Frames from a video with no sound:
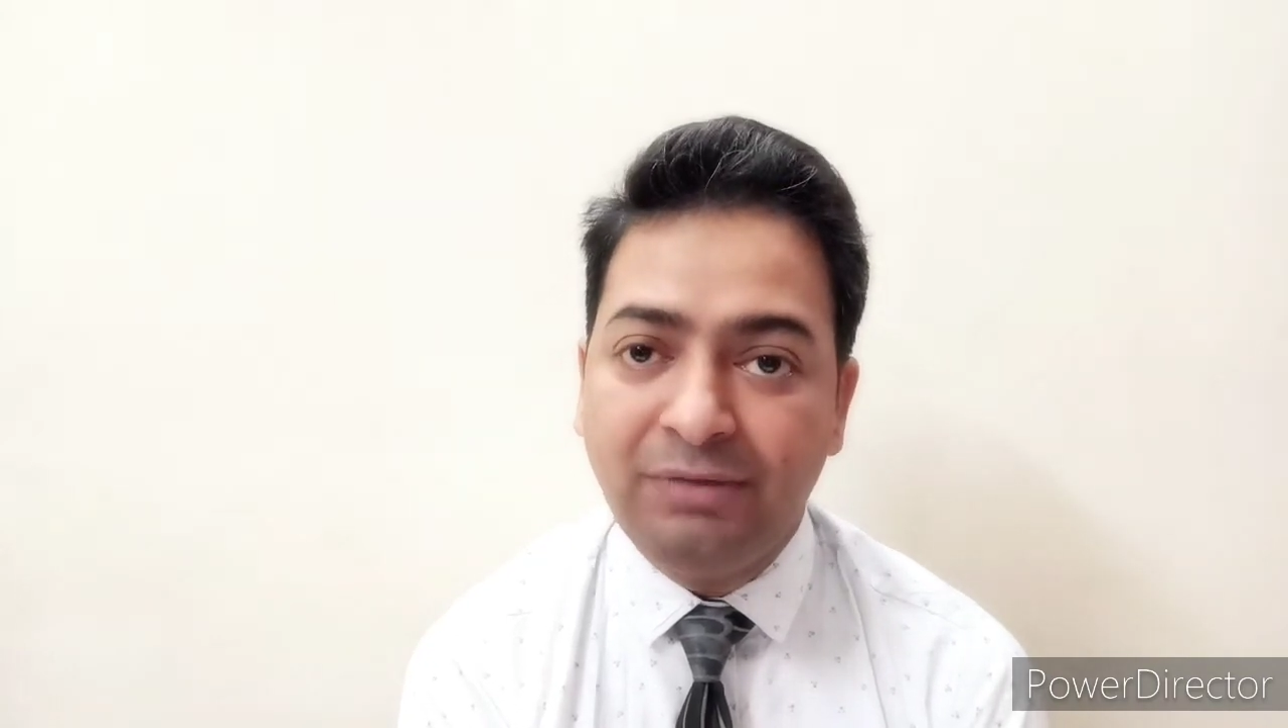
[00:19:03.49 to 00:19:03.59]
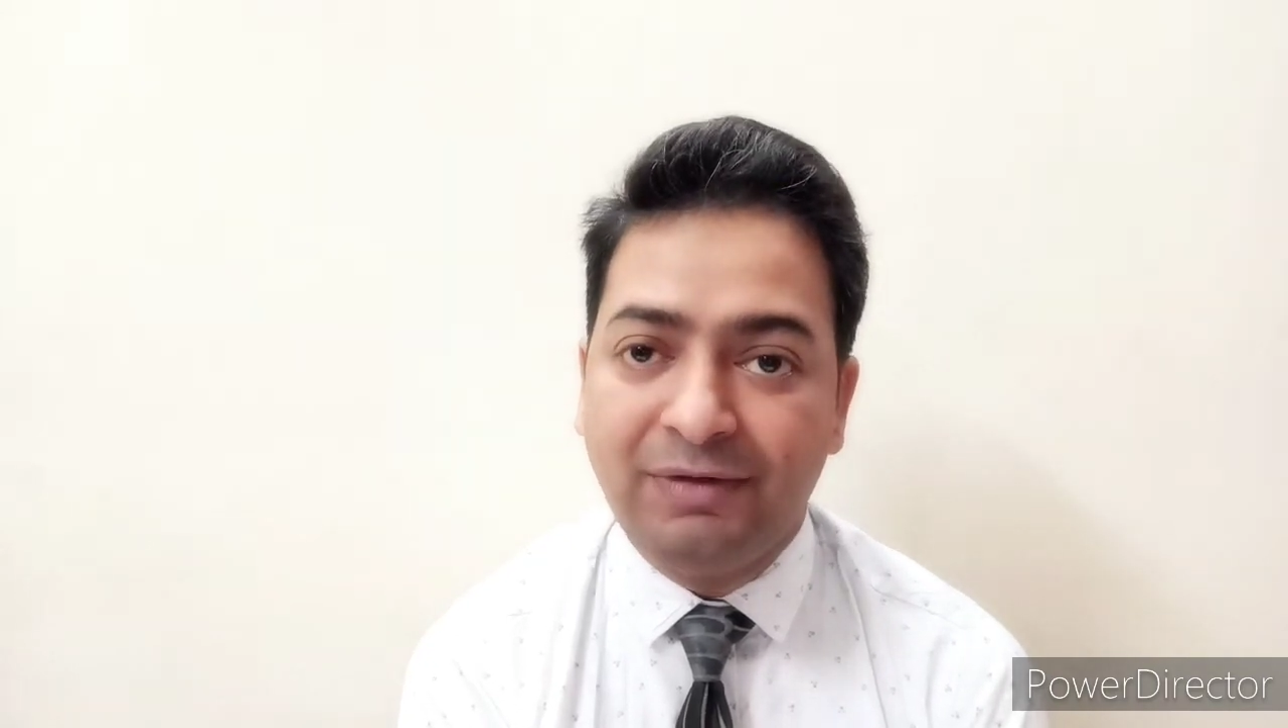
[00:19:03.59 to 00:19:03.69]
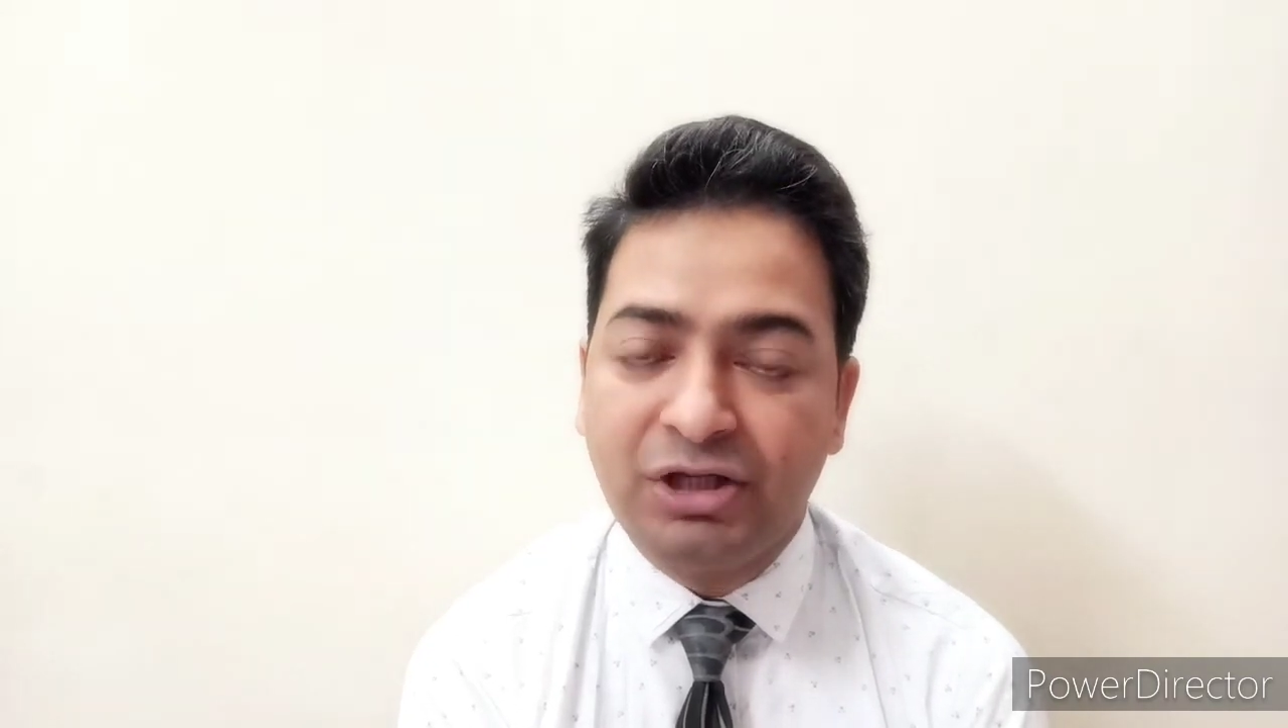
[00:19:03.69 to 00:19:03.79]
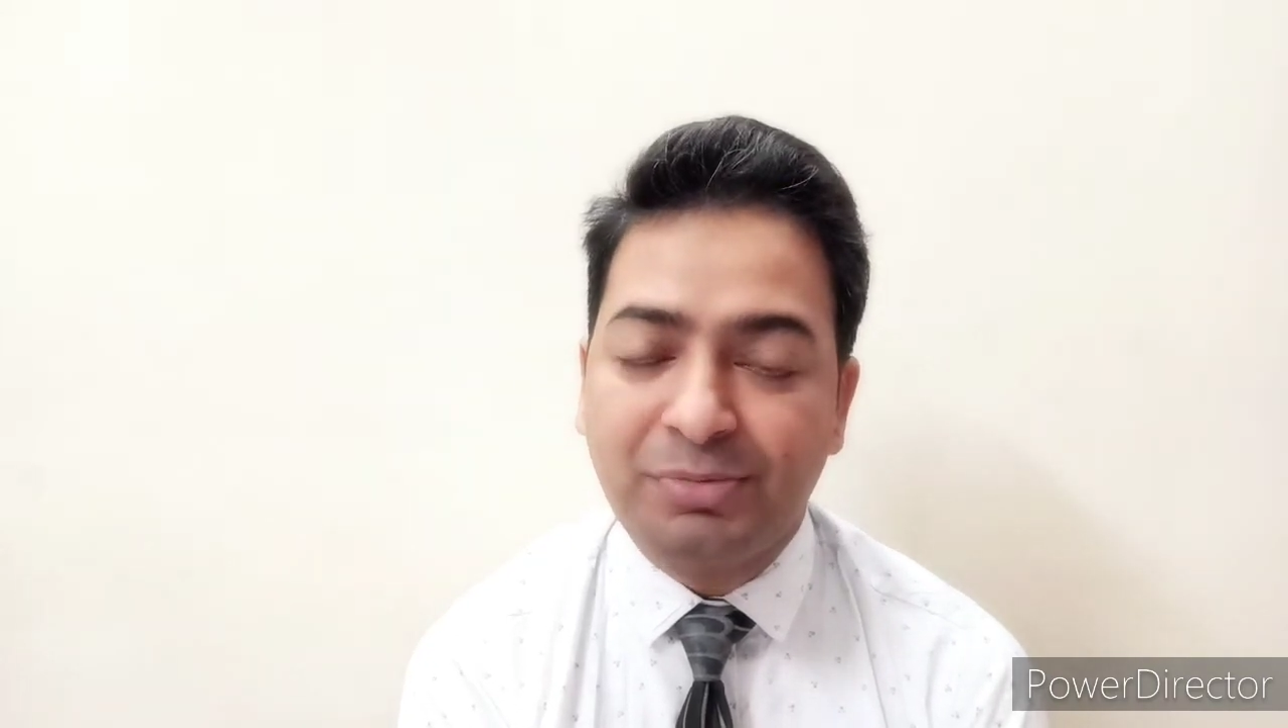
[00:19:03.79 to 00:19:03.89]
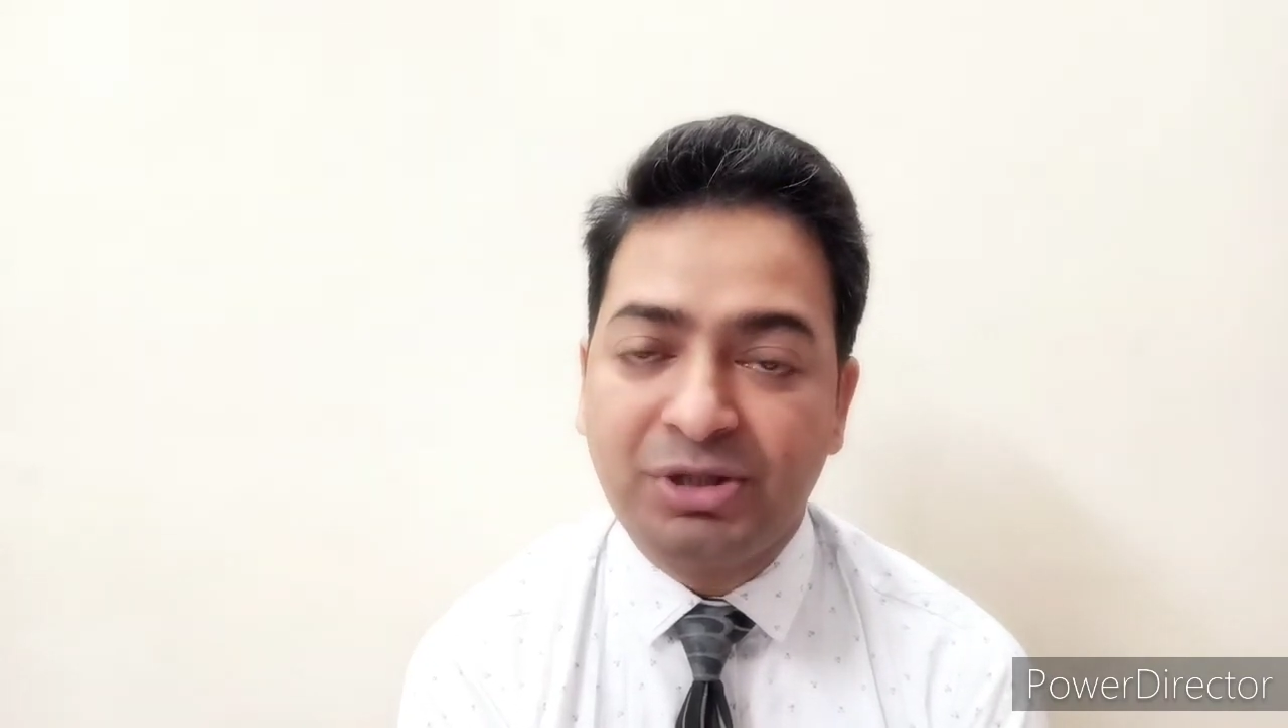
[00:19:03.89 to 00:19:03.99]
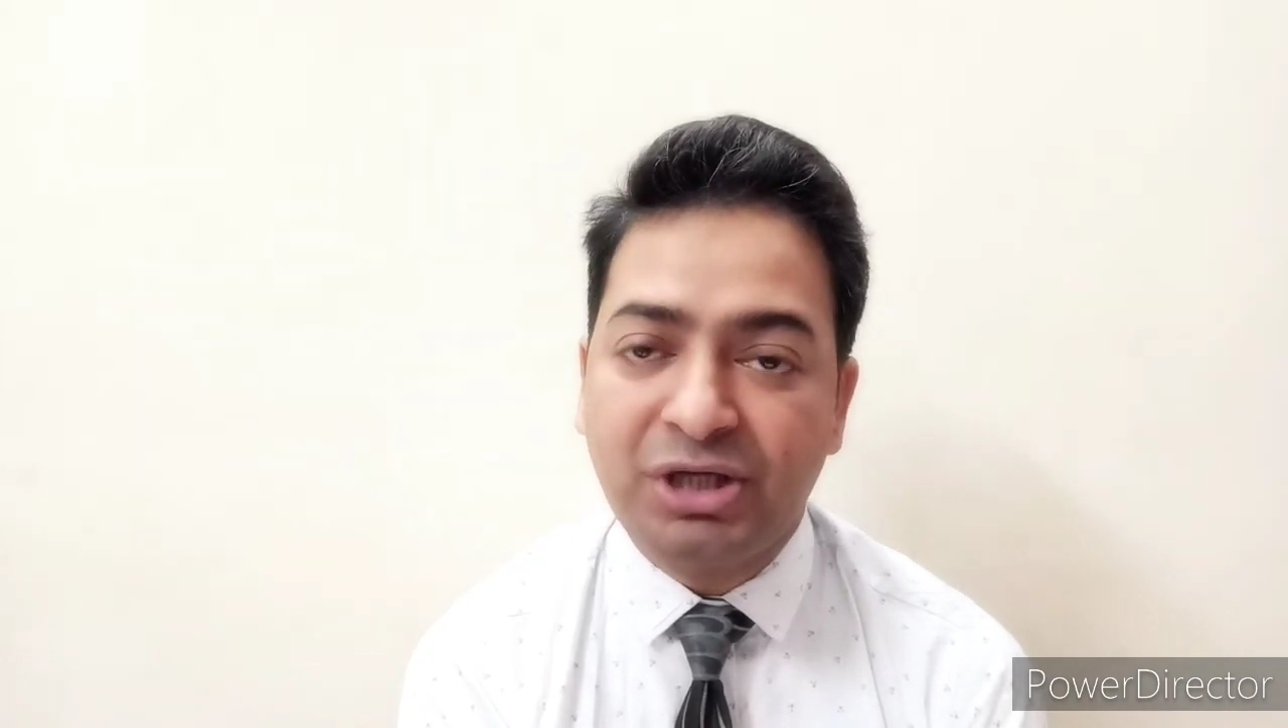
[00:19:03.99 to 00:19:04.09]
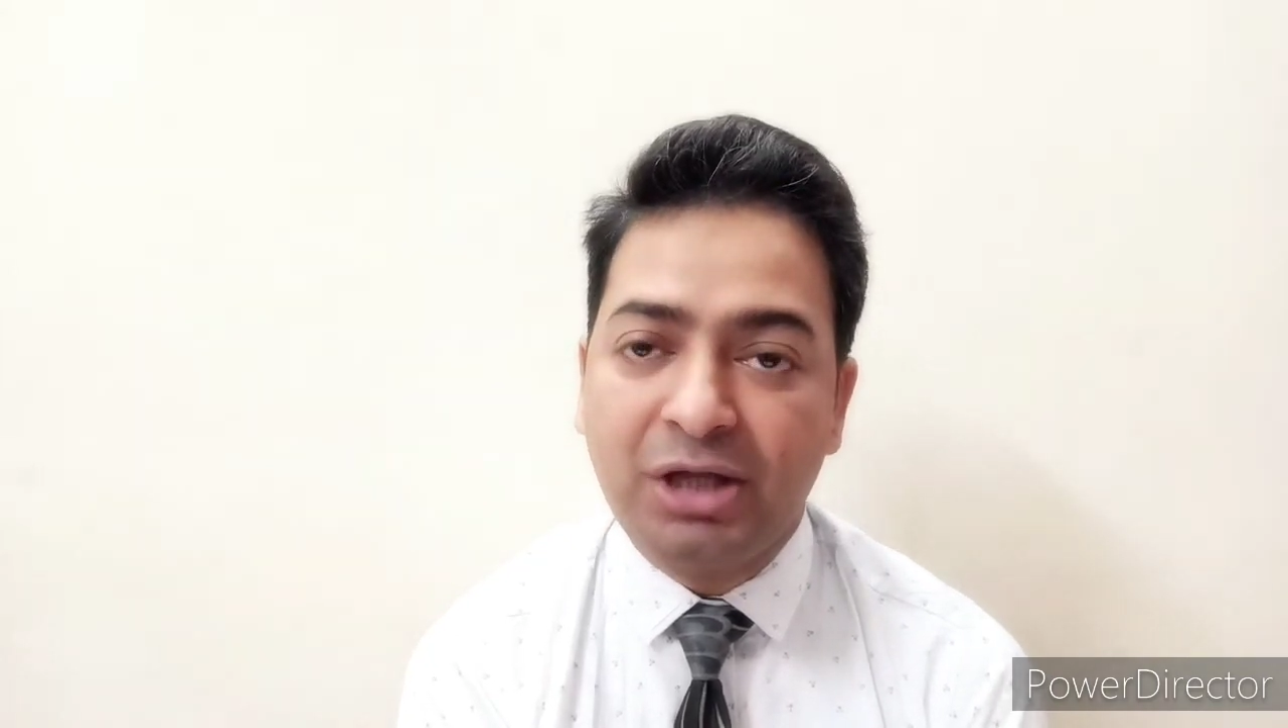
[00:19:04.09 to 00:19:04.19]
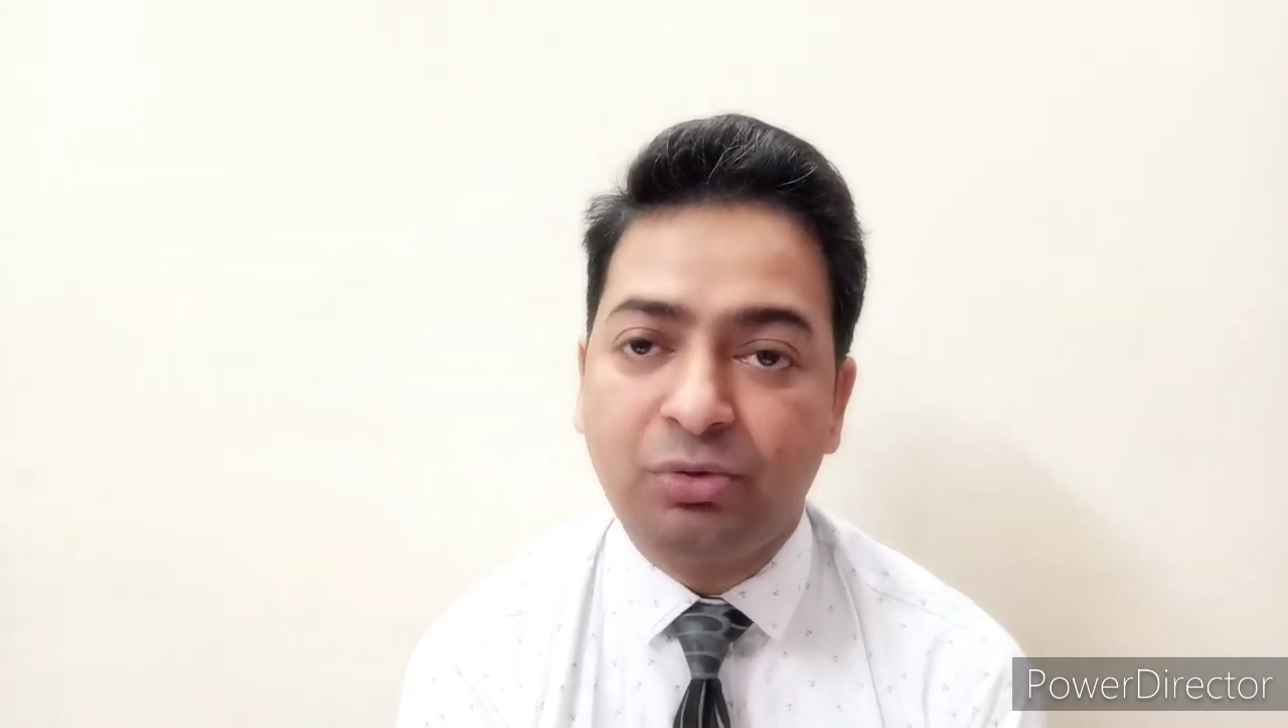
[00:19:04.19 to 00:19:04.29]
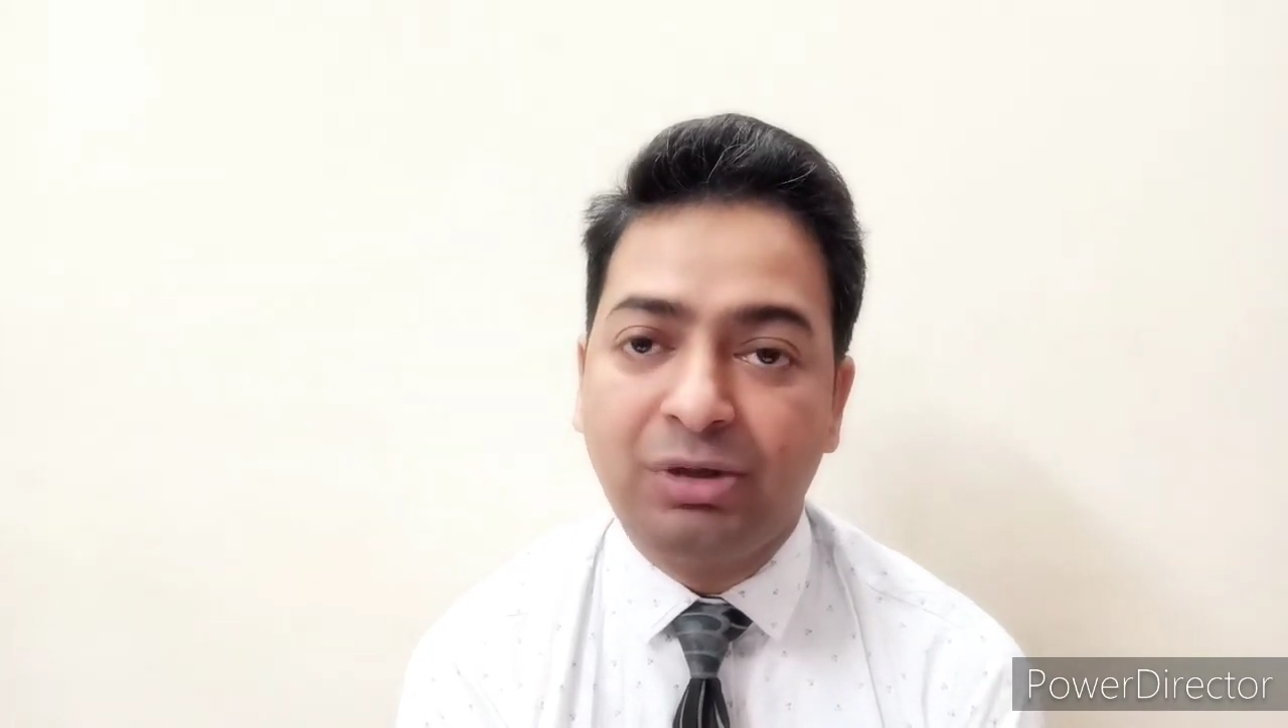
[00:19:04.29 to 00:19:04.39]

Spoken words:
village Panchayat